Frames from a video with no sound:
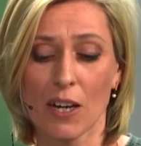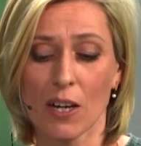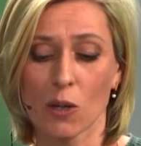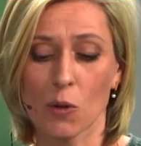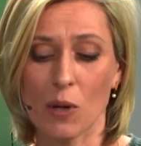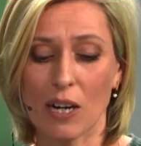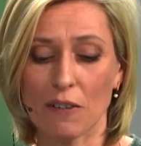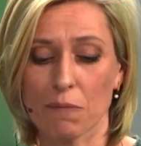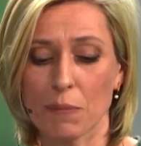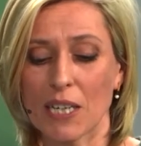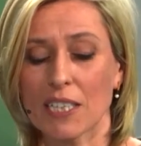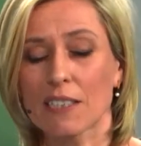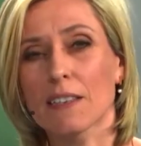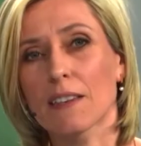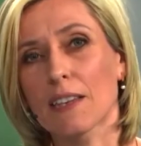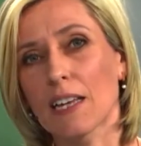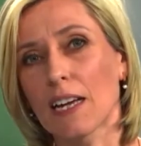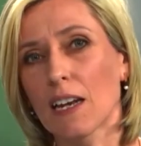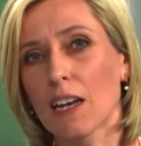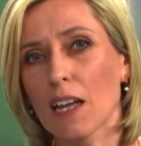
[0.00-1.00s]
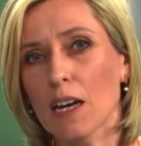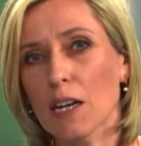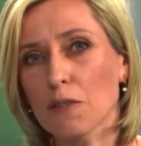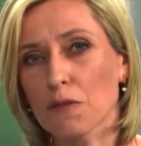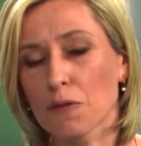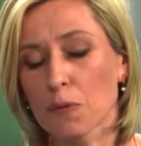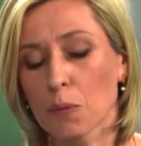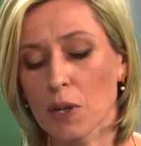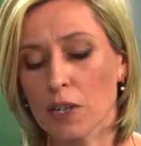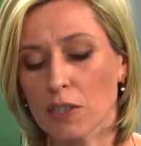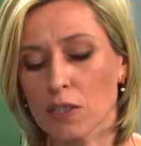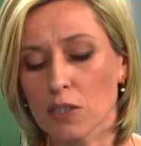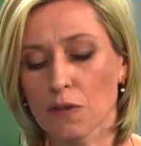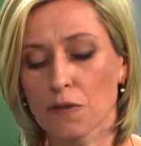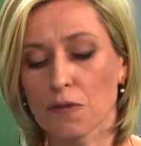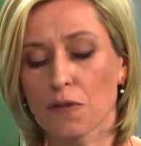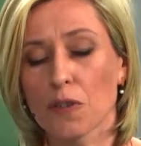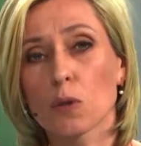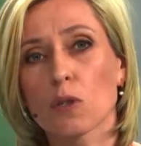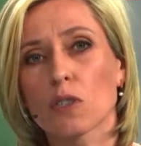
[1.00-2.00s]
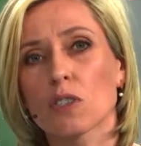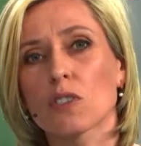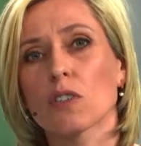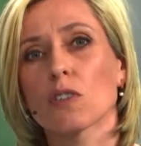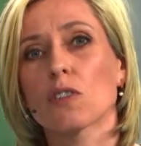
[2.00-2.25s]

who have made it their life work to focus